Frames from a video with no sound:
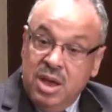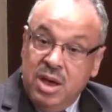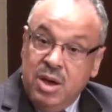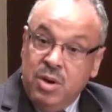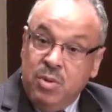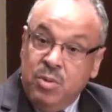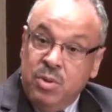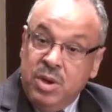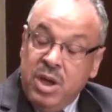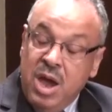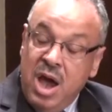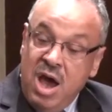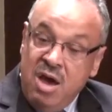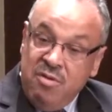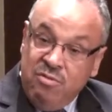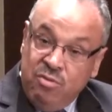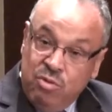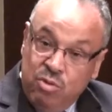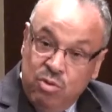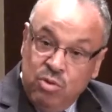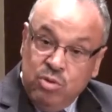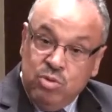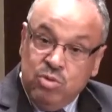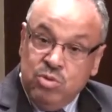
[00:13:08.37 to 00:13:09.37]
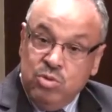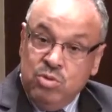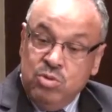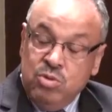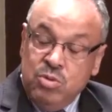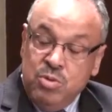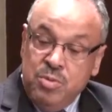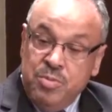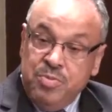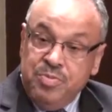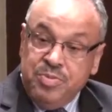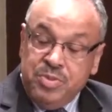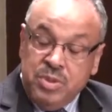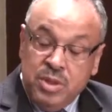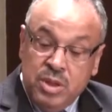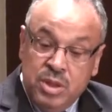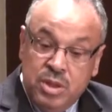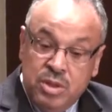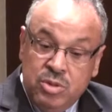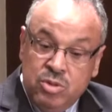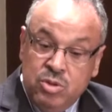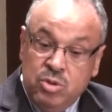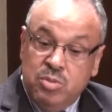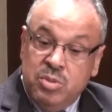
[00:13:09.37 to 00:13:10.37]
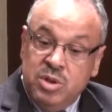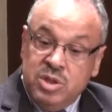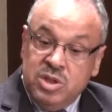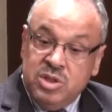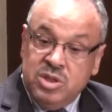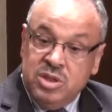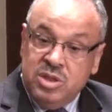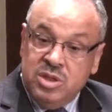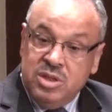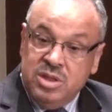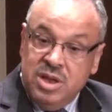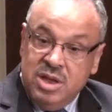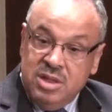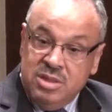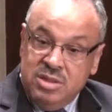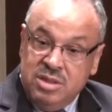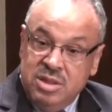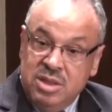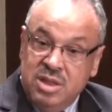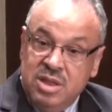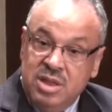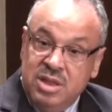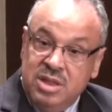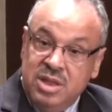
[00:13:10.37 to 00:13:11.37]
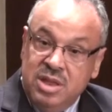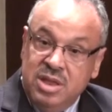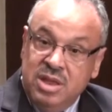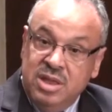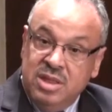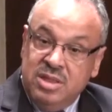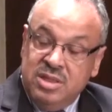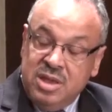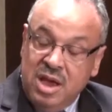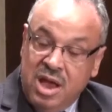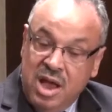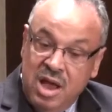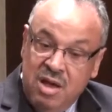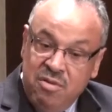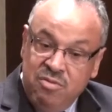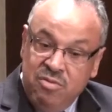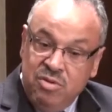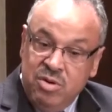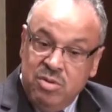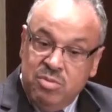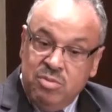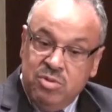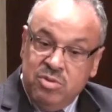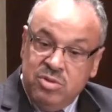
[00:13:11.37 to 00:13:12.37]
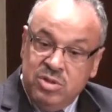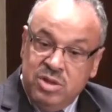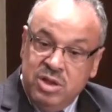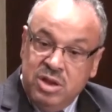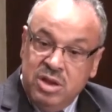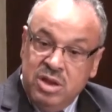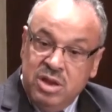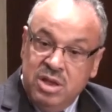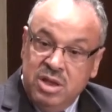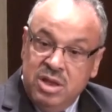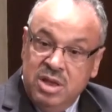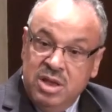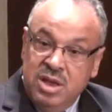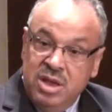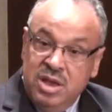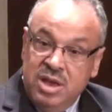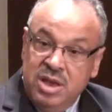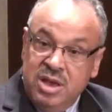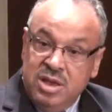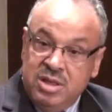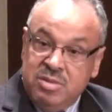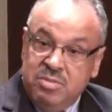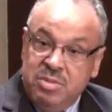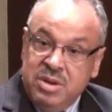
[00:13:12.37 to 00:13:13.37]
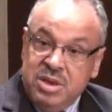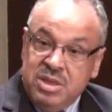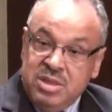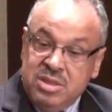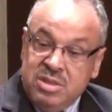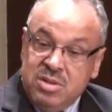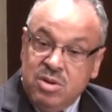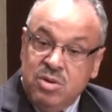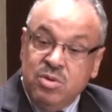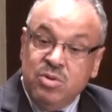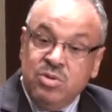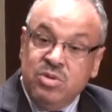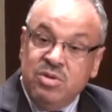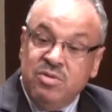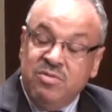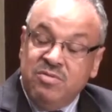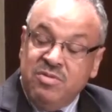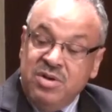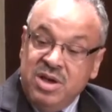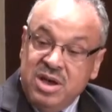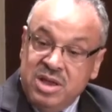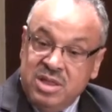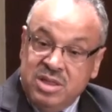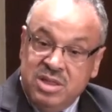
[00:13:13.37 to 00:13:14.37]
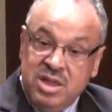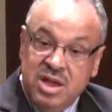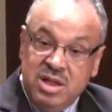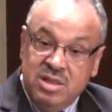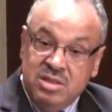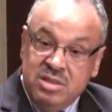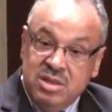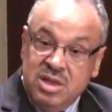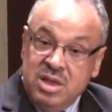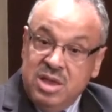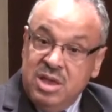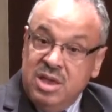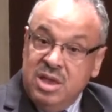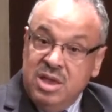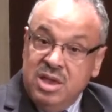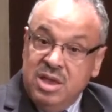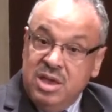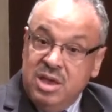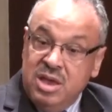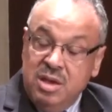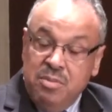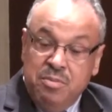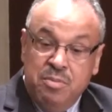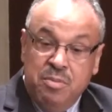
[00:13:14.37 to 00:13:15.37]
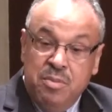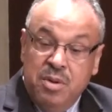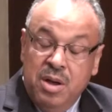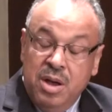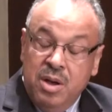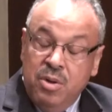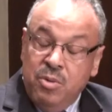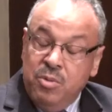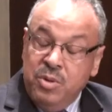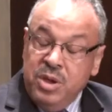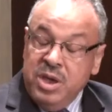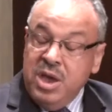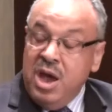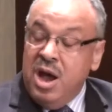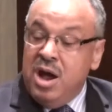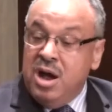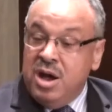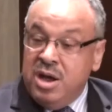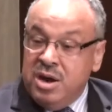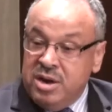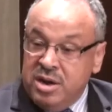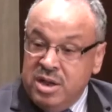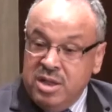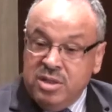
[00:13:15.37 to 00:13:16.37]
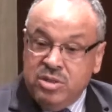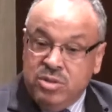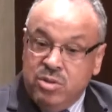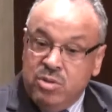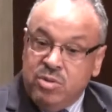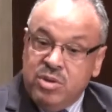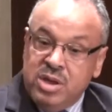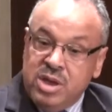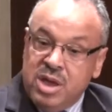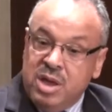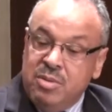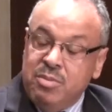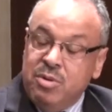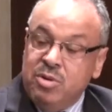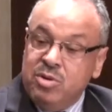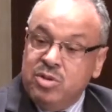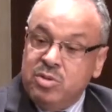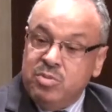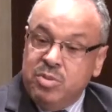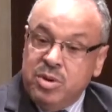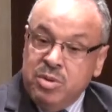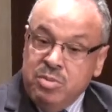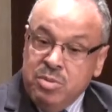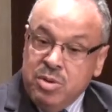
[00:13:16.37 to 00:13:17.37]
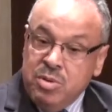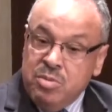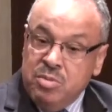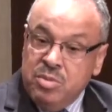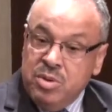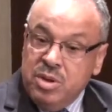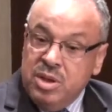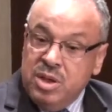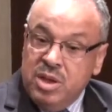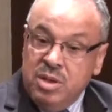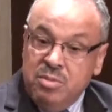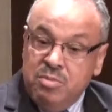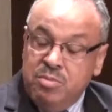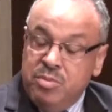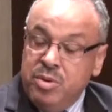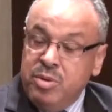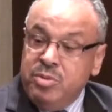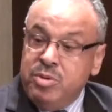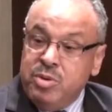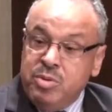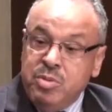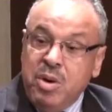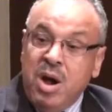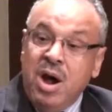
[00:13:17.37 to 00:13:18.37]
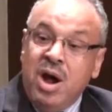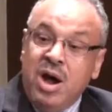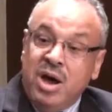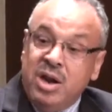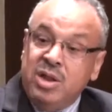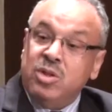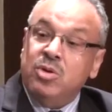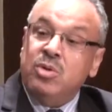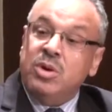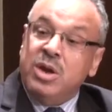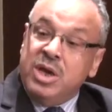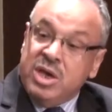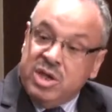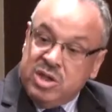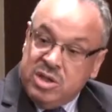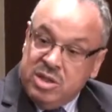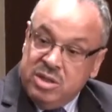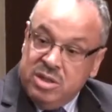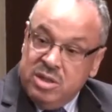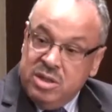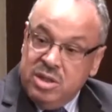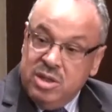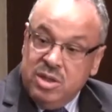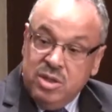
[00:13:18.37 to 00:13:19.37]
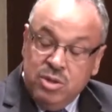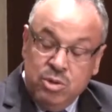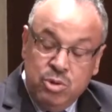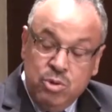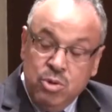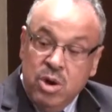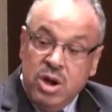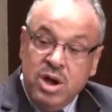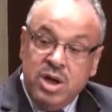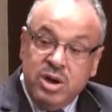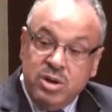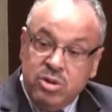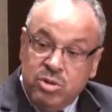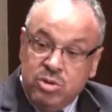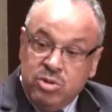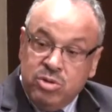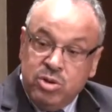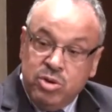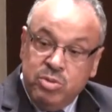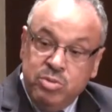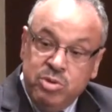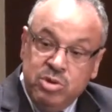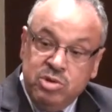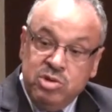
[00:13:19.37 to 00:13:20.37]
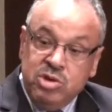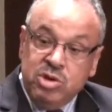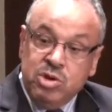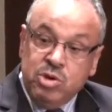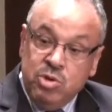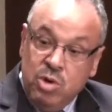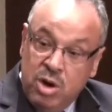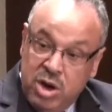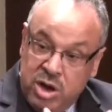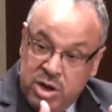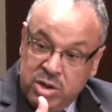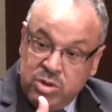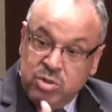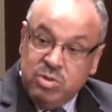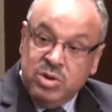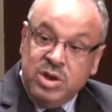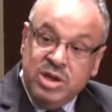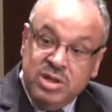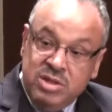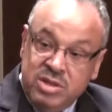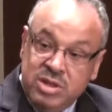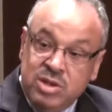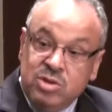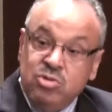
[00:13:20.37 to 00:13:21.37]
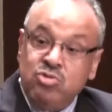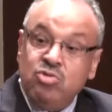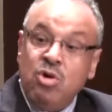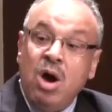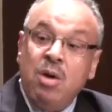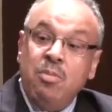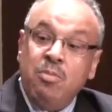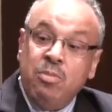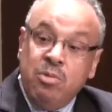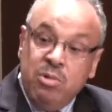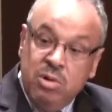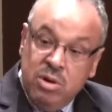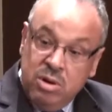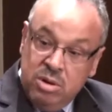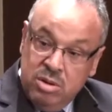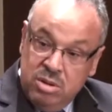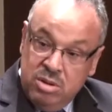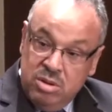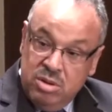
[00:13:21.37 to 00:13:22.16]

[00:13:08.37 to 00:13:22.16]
We have also to mention that the Takaful model is based on the fact that we are not talking about premium. Premium are donation. You are contributing, you are donating to a pool,